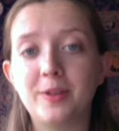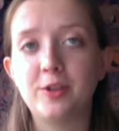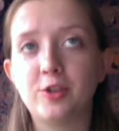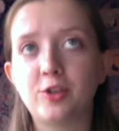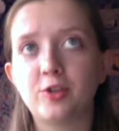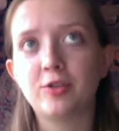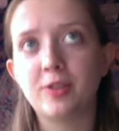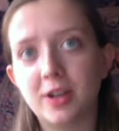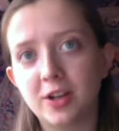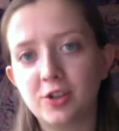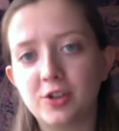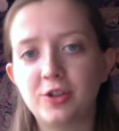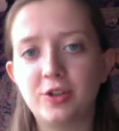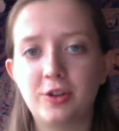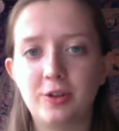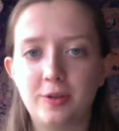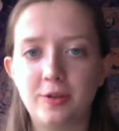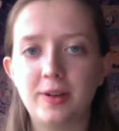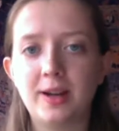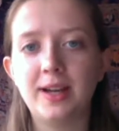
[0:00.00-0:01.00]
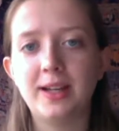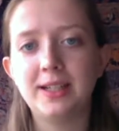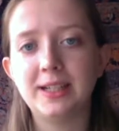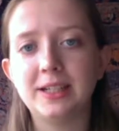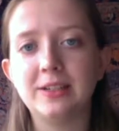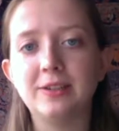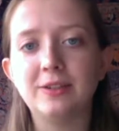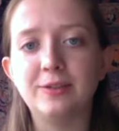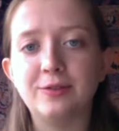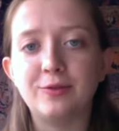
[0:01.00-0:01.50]
traditional
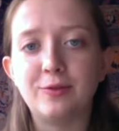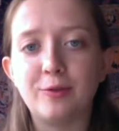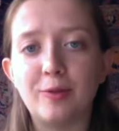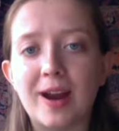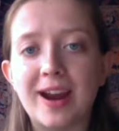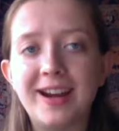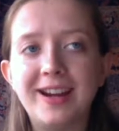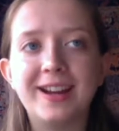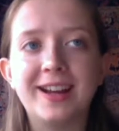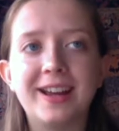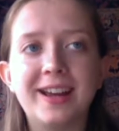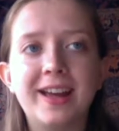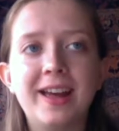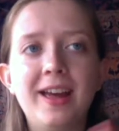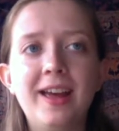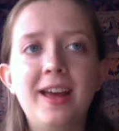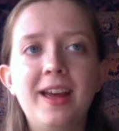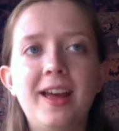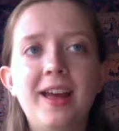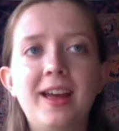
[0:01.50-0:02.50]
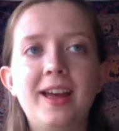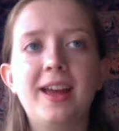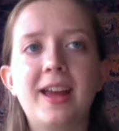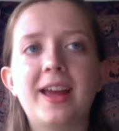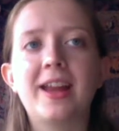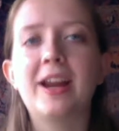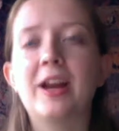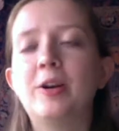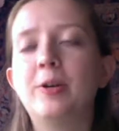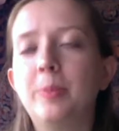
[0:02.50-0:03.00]
idea of writing
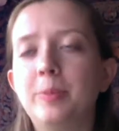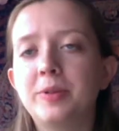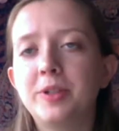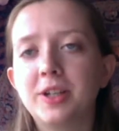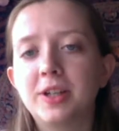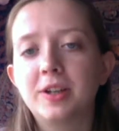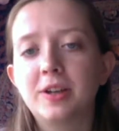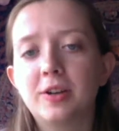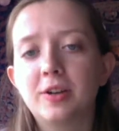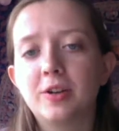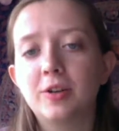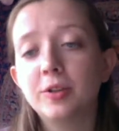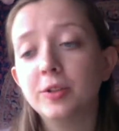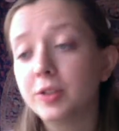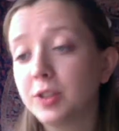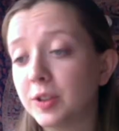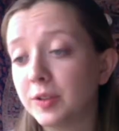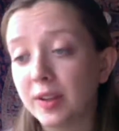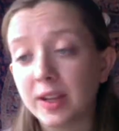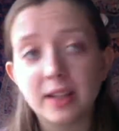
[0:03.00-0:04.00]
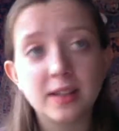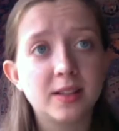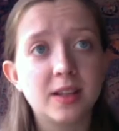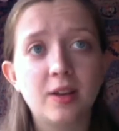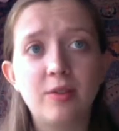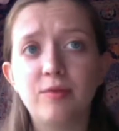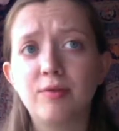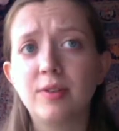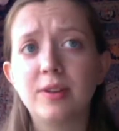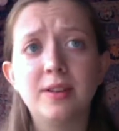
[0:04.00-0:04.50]
can help to cultivate
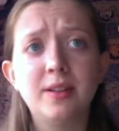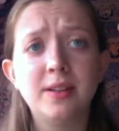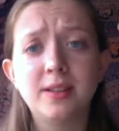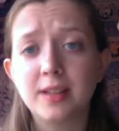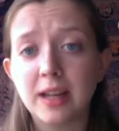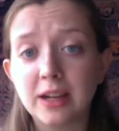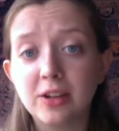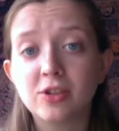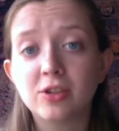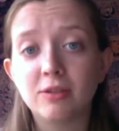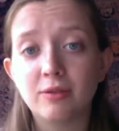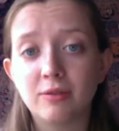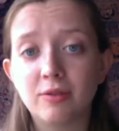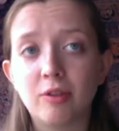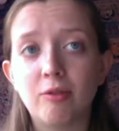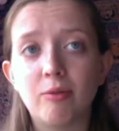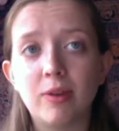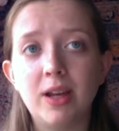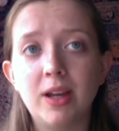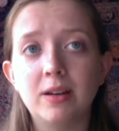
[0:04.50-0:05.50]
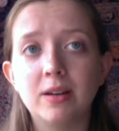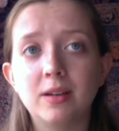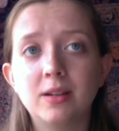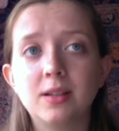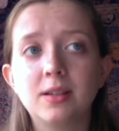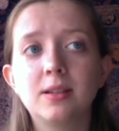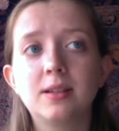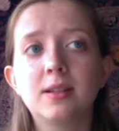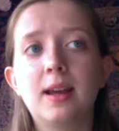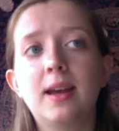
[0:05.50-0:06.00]
self-realization for
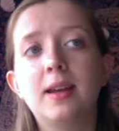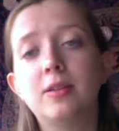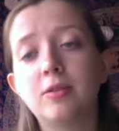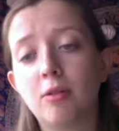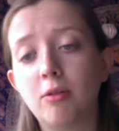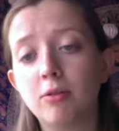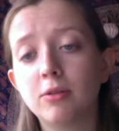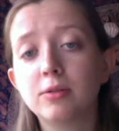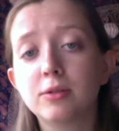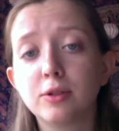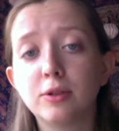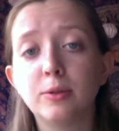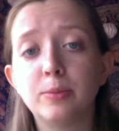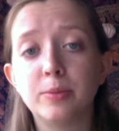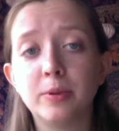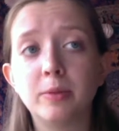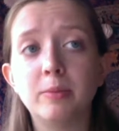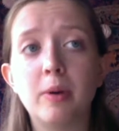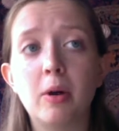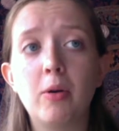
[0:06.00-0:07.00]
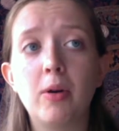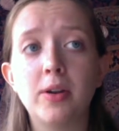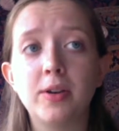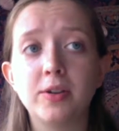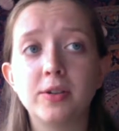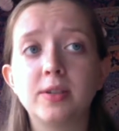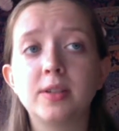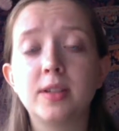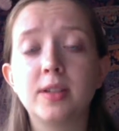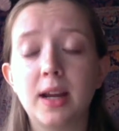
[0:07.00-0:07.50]
readers and also promote
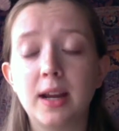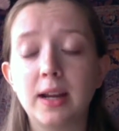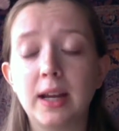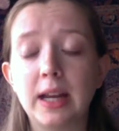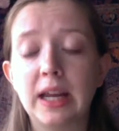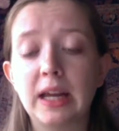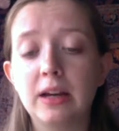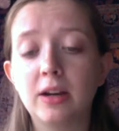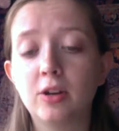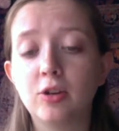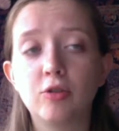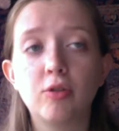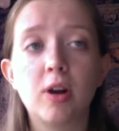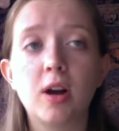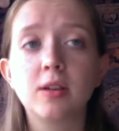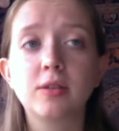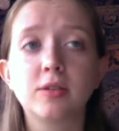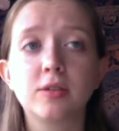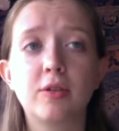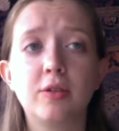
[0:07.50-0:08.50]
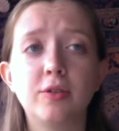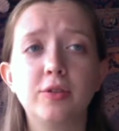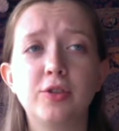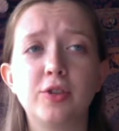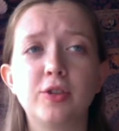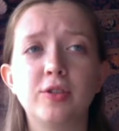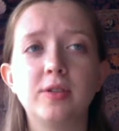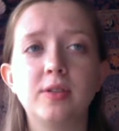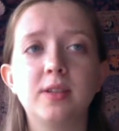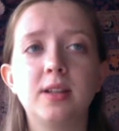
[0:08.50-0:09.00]
understanding across
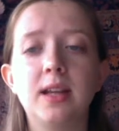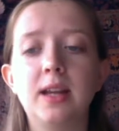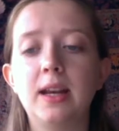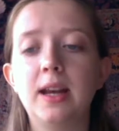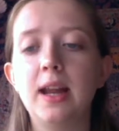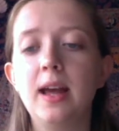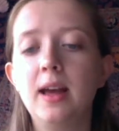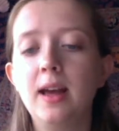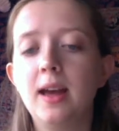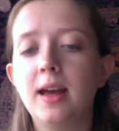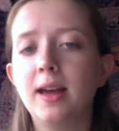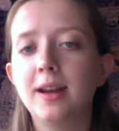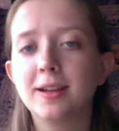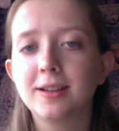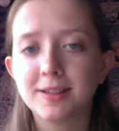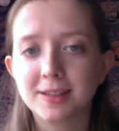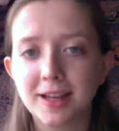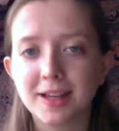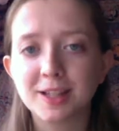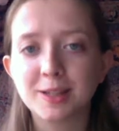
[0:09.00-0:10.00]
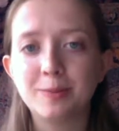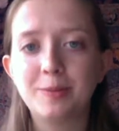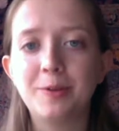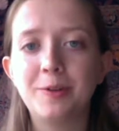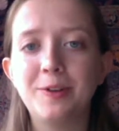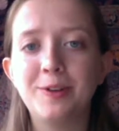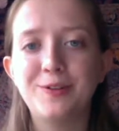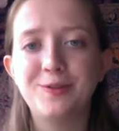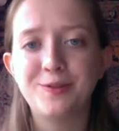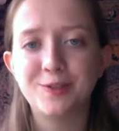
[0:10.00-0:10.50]
cultures in an
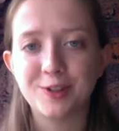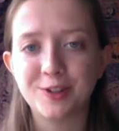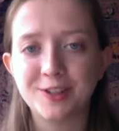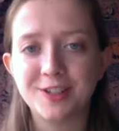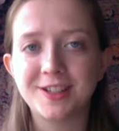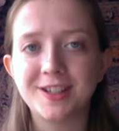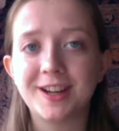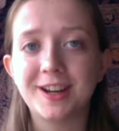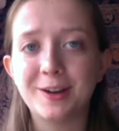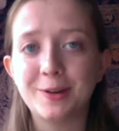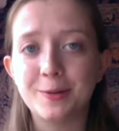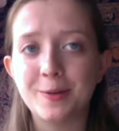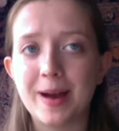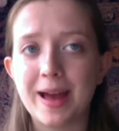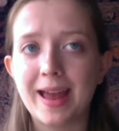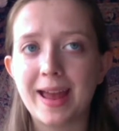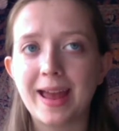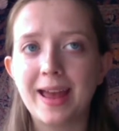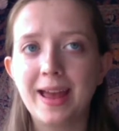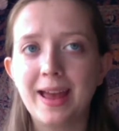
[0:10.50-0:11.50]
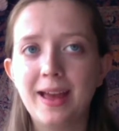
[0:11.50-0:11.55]
accessible and versatile way.